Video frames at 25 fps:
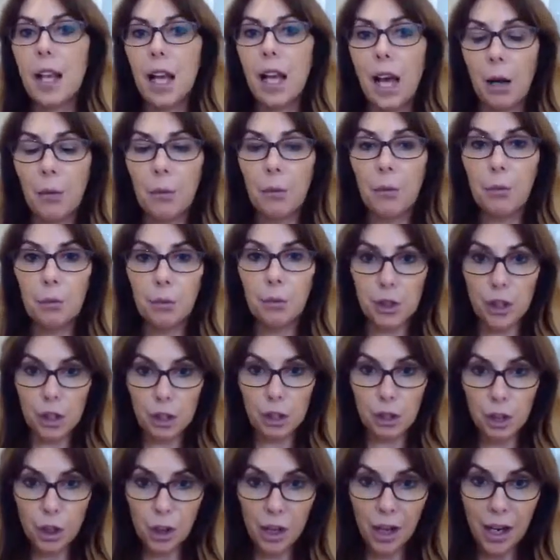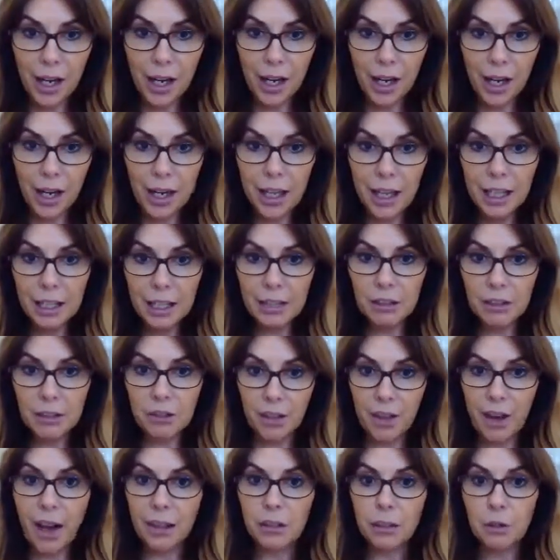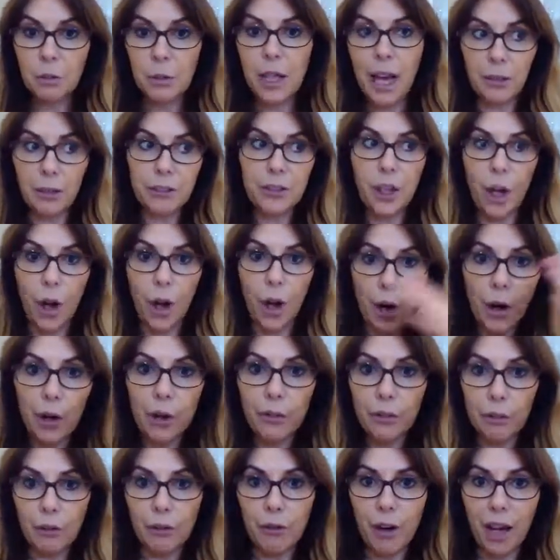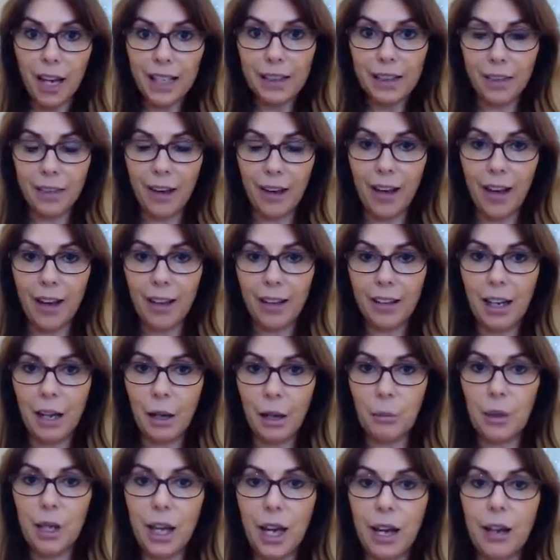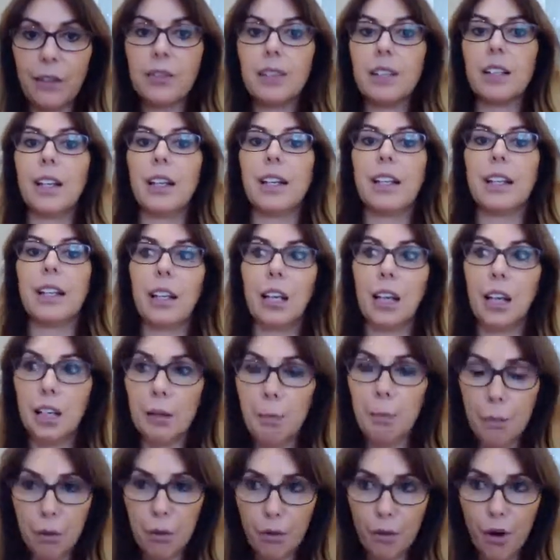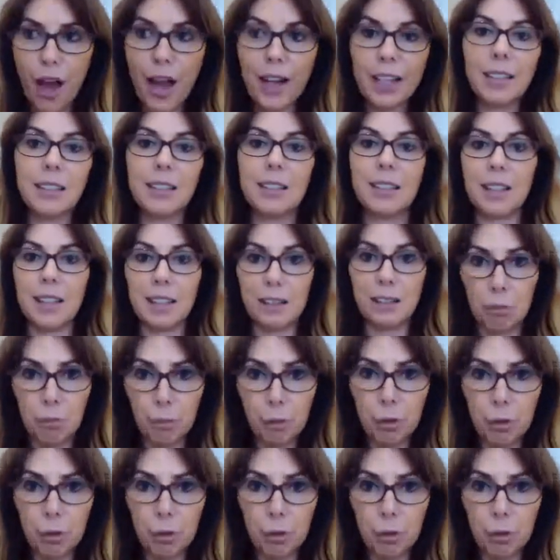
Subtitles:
To change that, we have to overwrite that, and we have to practice